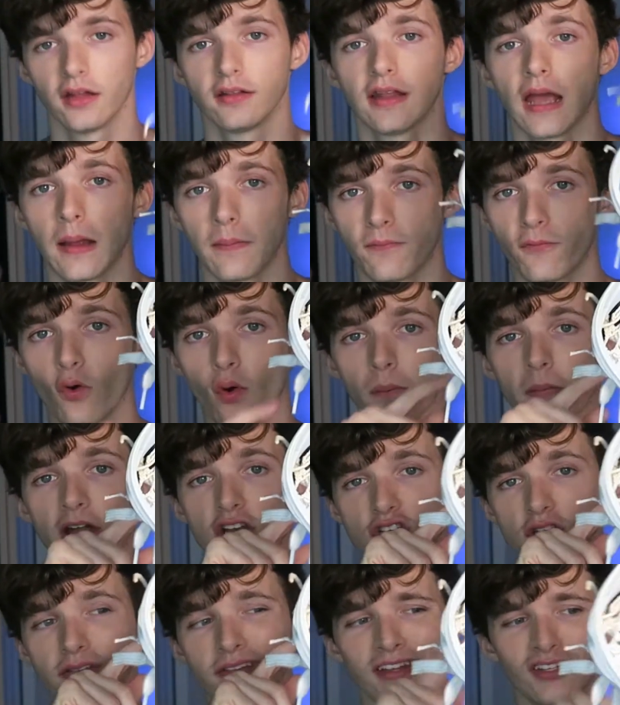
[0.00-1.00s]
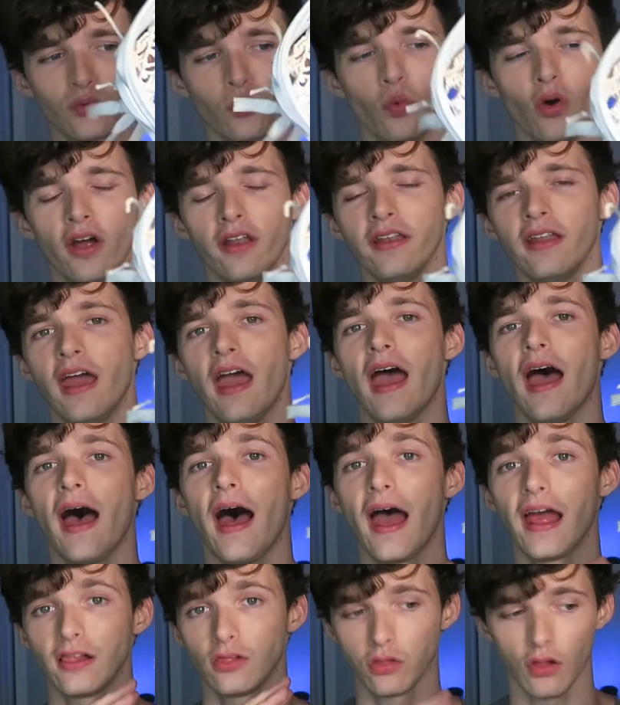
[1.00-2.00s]
Type 4 mesh in this one,
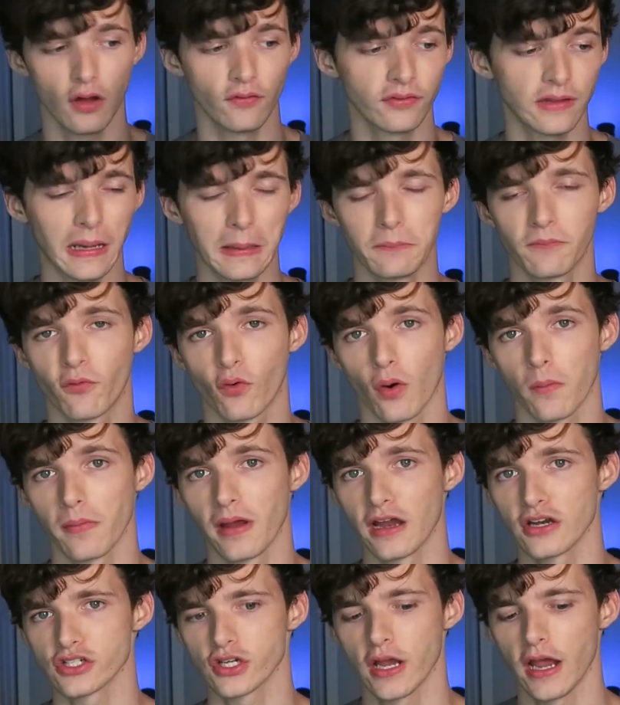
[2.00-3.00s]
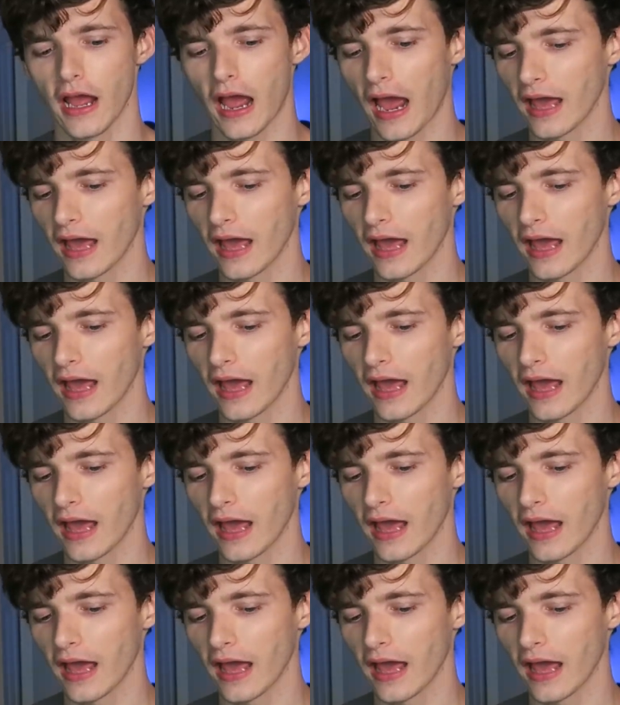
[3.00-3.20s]
I love Type 4 mesh.